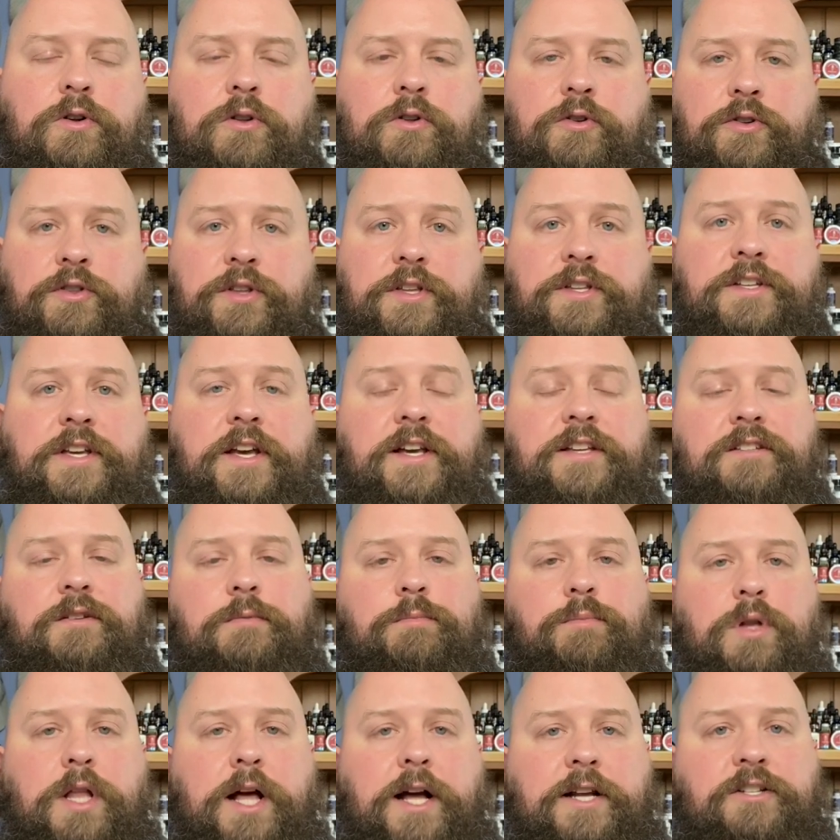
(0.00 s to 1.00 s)
or in this case, a
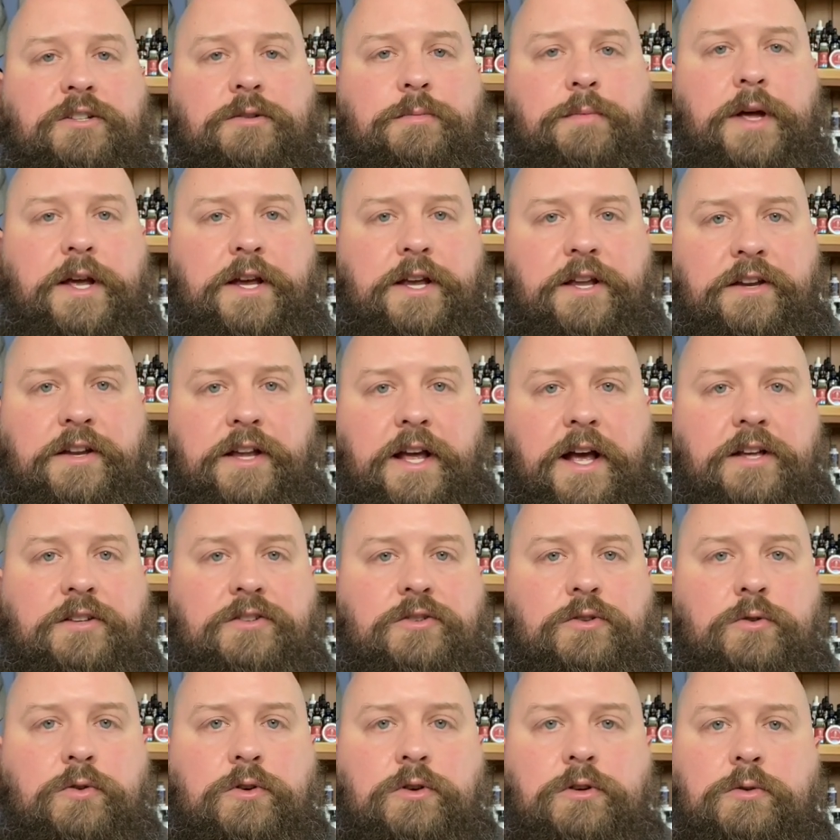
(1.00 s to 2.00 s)
black Jamaican
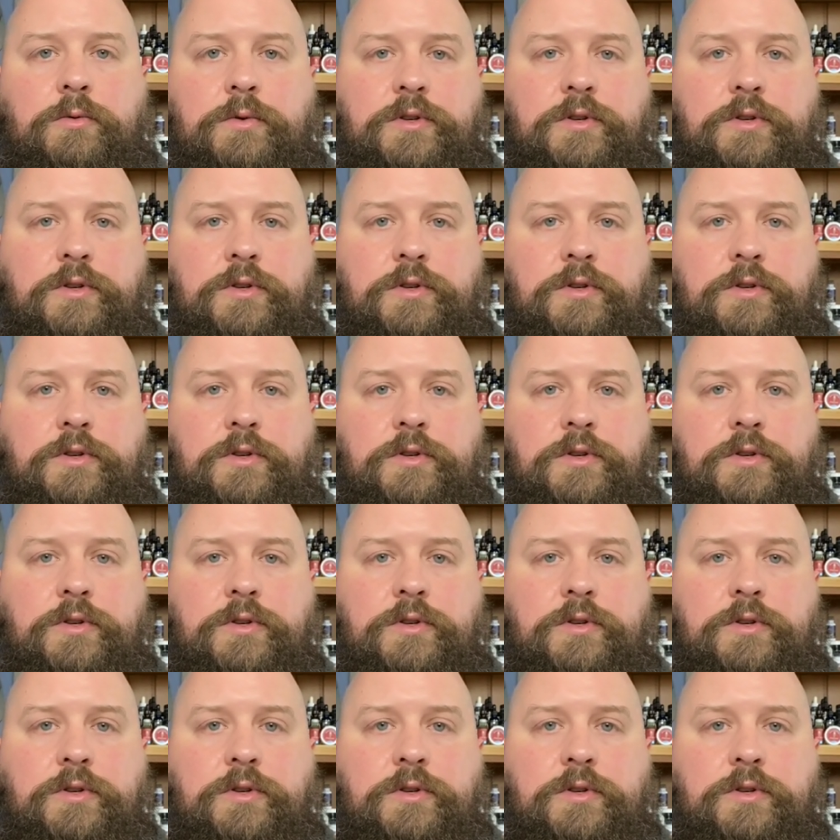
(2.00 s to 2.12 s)
castor oil,